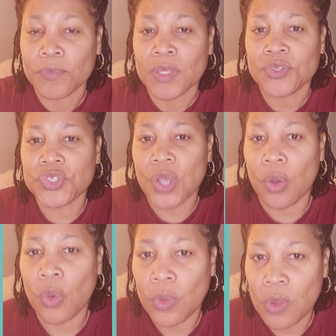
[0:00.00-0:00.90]

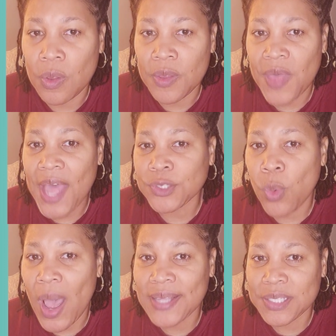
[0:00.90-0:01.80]
So that's
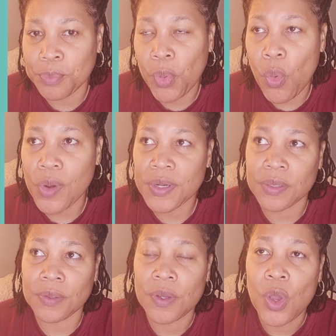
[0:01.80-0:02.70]
why it's
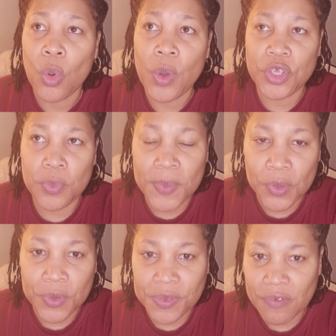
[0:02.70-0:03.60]
important when you're
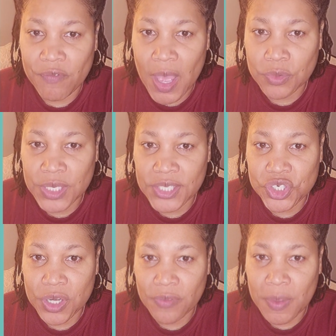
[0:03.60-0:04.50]
building the
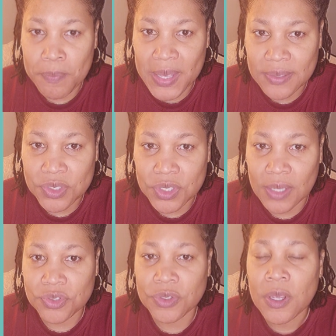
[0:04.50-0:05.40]
foundation of the
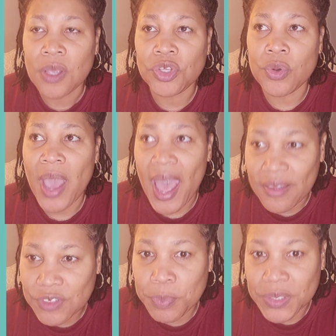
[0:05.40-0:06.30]
business, you
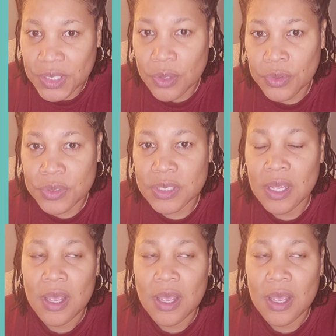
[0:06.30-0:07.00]
have to put those